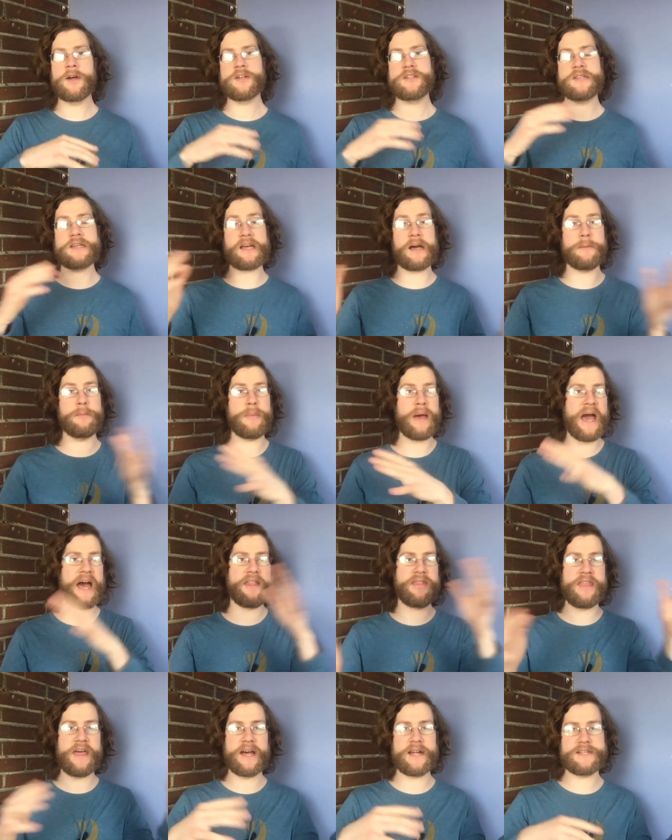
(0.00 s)
to
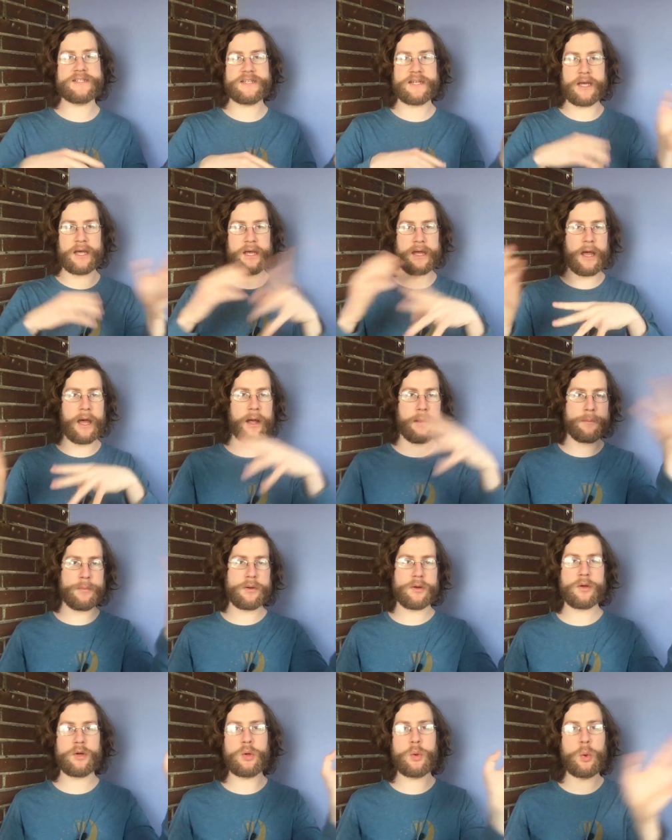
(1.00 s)
combat that to help
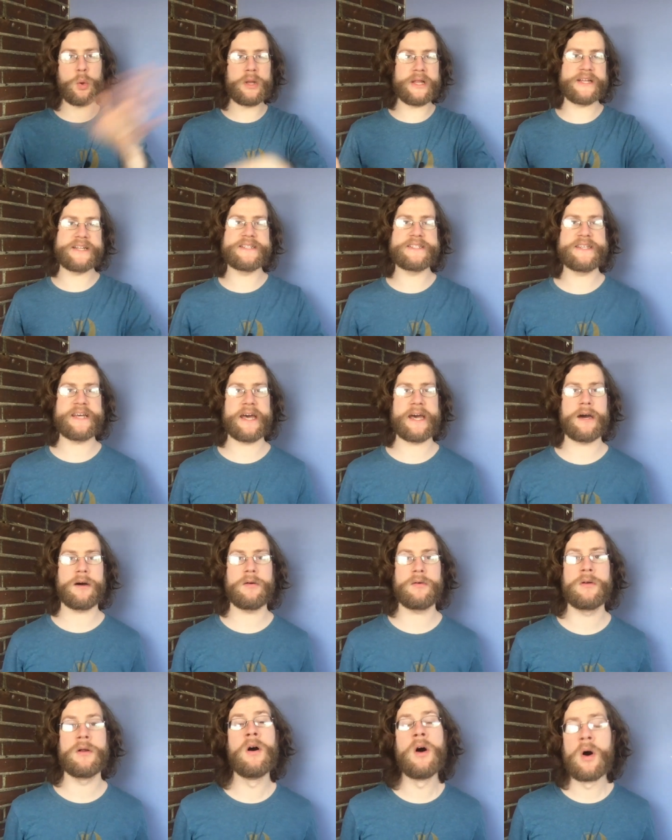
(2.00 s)
cool it
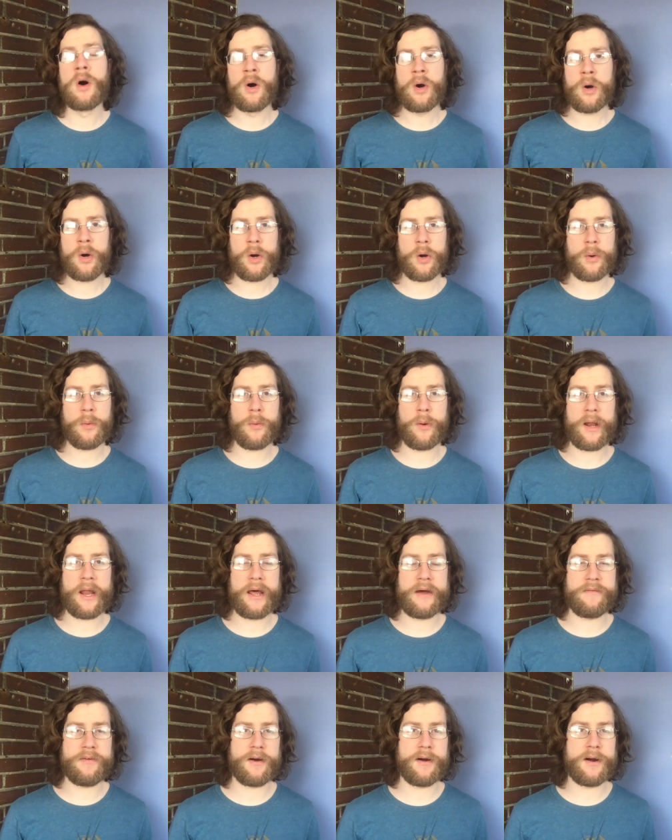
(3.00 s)
down or
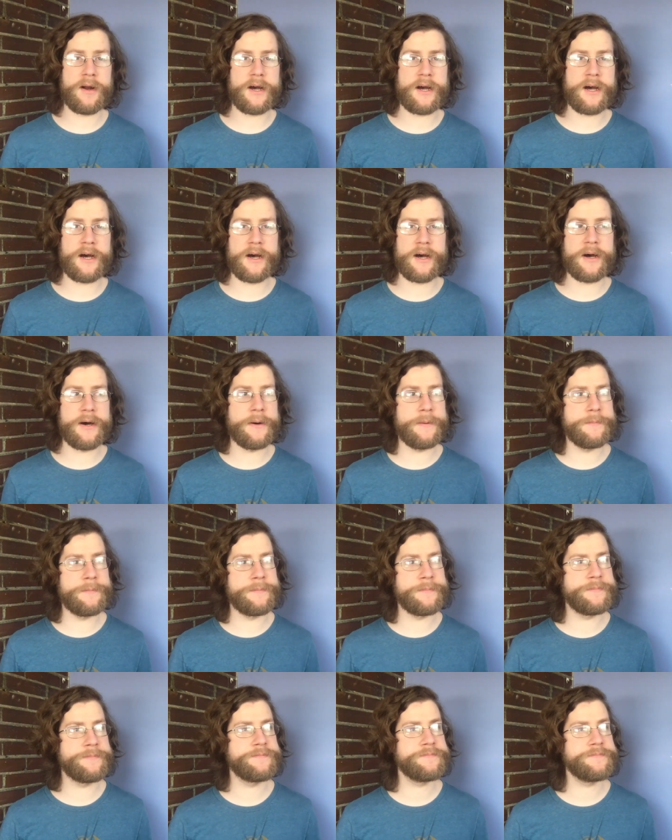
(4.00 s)
whatever um,